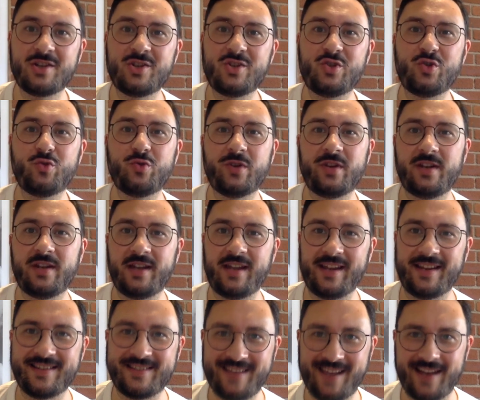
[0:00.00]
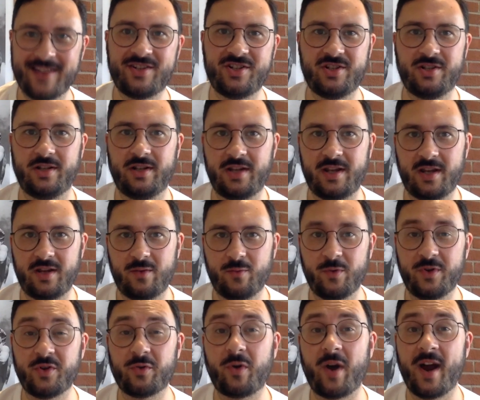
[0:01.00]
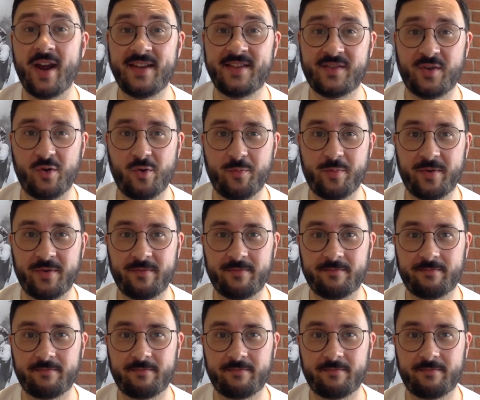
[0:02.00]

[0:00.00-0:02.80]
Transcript: do it intentionally, with your eyes open.